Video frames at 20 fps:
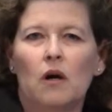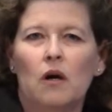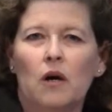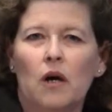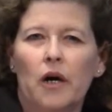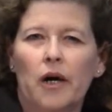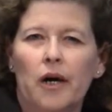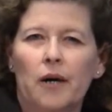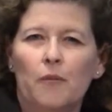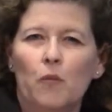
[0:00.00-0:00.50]

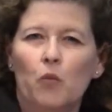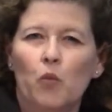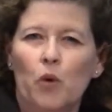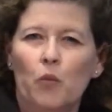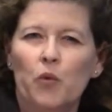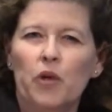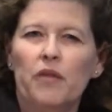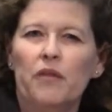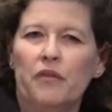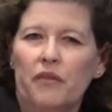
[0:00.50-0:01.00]
When
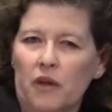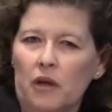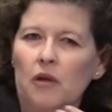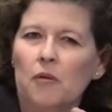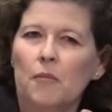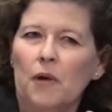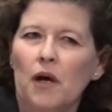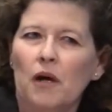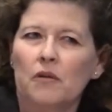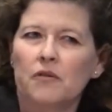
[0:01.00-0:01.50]
we think
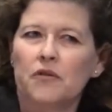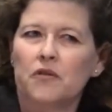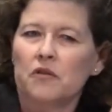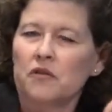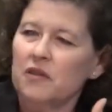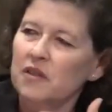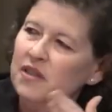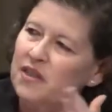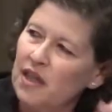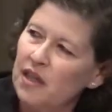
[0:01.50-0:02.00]
about sort
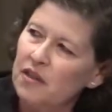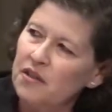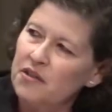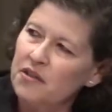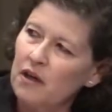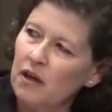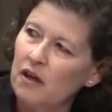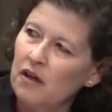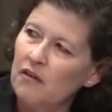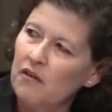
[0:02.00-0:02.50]
of the data
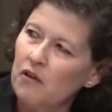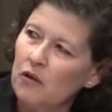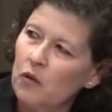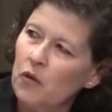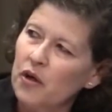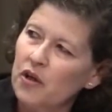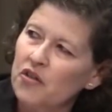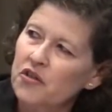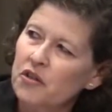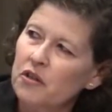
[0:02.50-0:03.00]
side of the
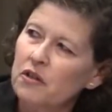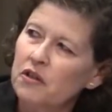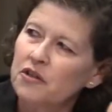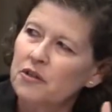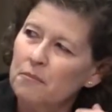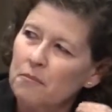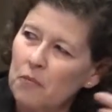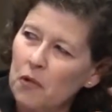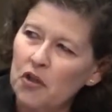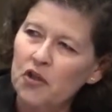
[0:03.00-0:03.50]
equation, it's
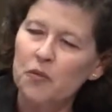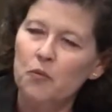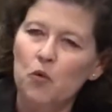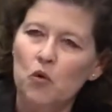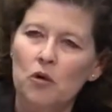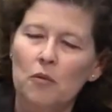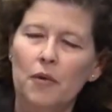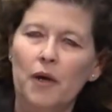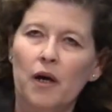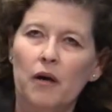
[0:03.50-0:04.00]
much
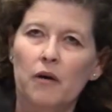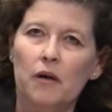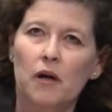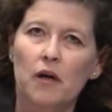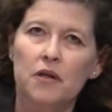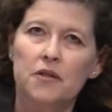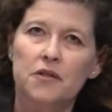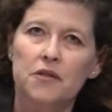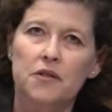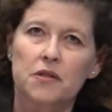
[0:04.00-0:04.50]
more about
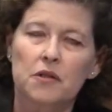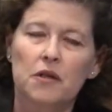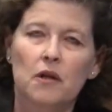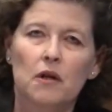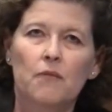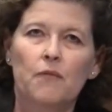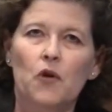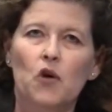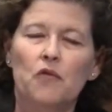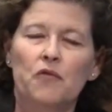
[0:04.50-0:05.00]
us
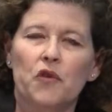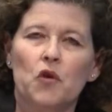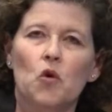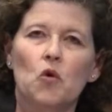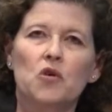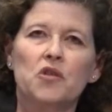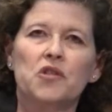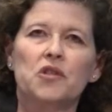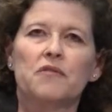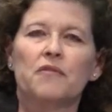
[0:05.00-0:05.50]
over the
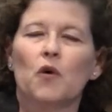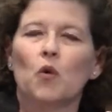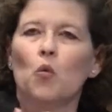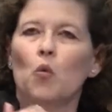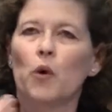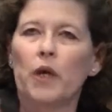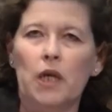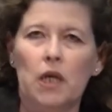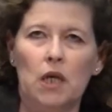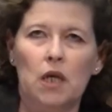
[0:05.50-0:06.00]
course of a
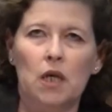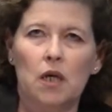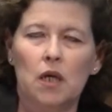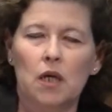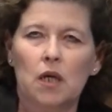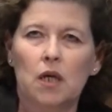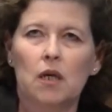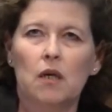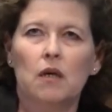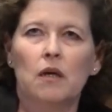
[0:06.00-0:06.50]
week
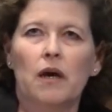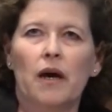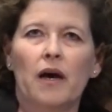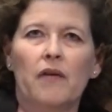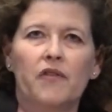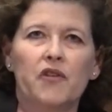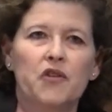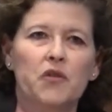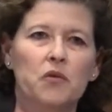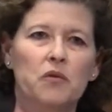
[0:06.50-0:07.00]

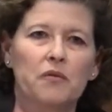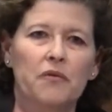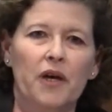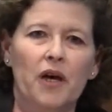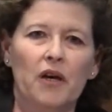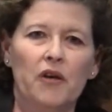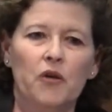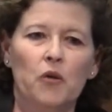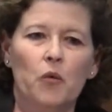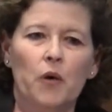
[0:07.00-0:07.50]
having to
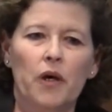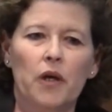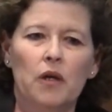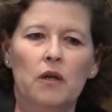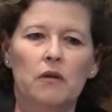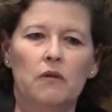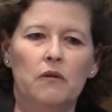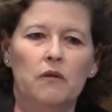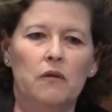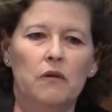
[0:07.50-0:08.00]

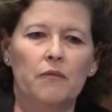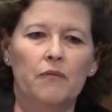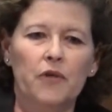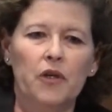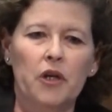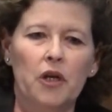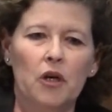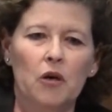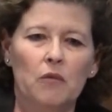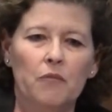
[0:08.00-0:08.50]
evaluate,
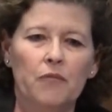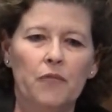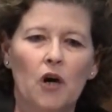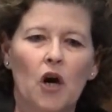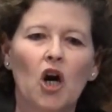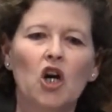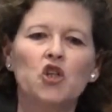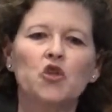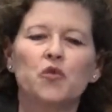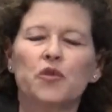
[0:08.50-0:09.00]
you know,
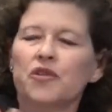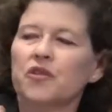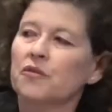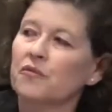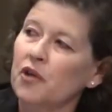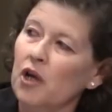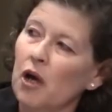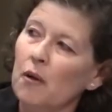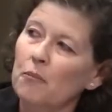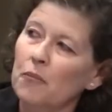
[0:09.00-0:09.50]
hundreds
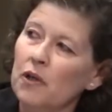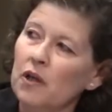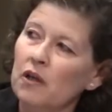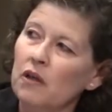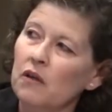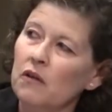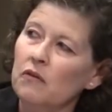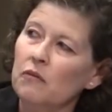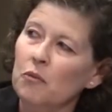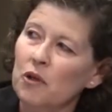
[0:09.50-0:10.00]
of
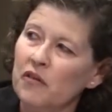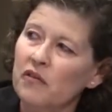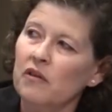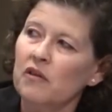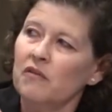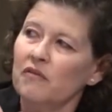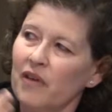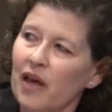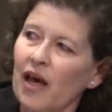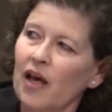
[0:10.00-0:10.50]
companies,
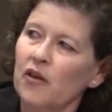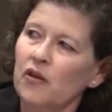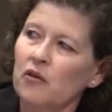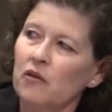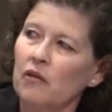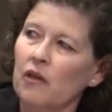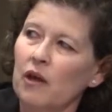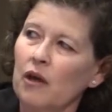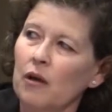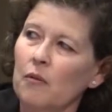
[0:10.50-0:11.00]
basically value
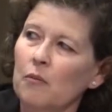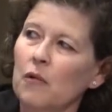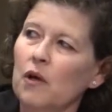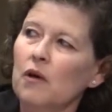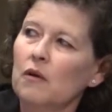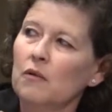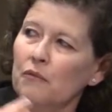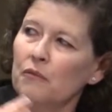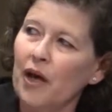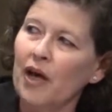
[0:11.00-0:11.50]
them,
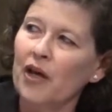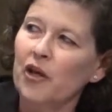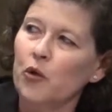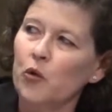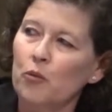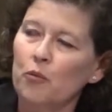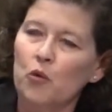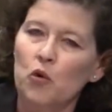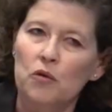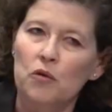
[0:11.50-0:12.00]
value
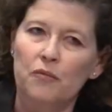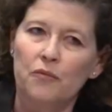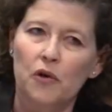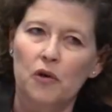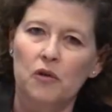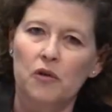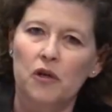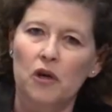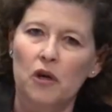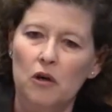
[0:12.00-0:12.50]
a
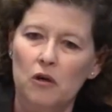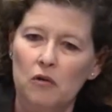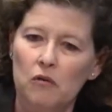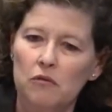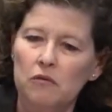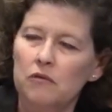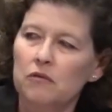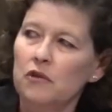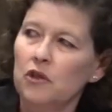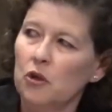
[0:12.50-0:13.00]
portfolio,
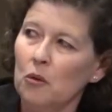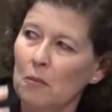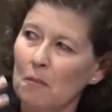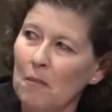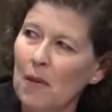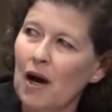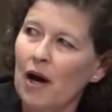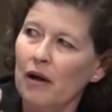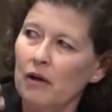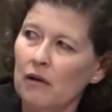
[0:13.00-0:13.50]
you know,
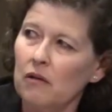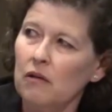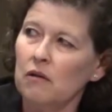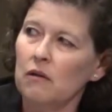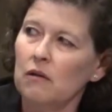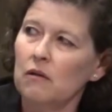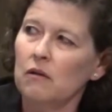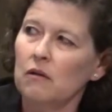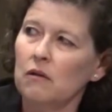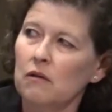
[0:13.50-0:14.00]

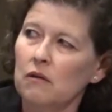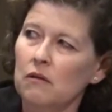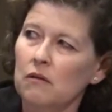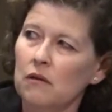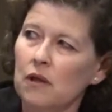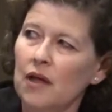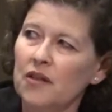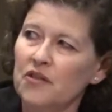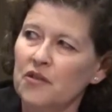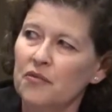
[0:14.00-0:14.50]
model
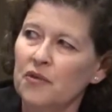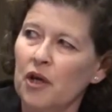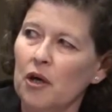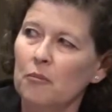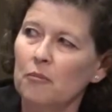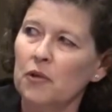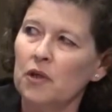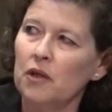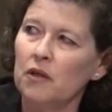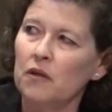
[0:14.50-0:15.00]
lots of
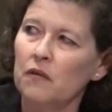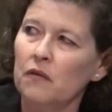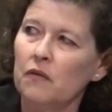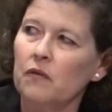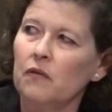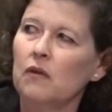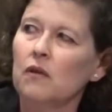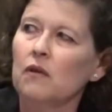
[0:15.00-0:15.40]
companies,